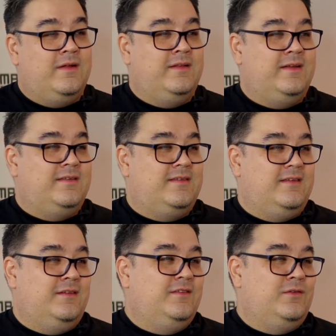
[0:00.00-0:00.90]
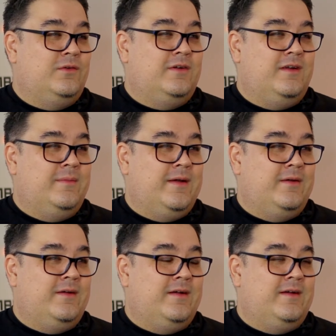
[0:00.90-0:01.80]
Well, it's a story
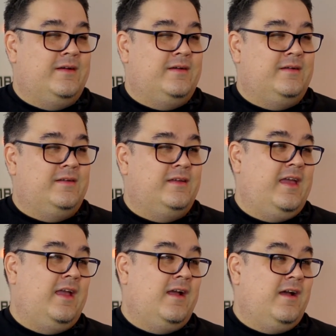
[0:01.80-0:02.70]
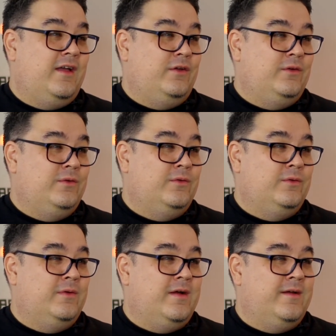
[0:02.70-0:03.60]
about a gay guy
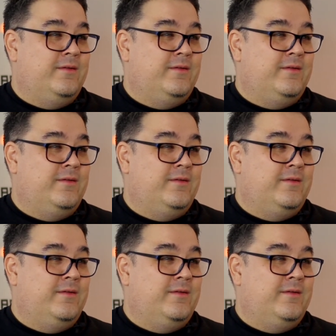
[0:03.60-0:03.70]
who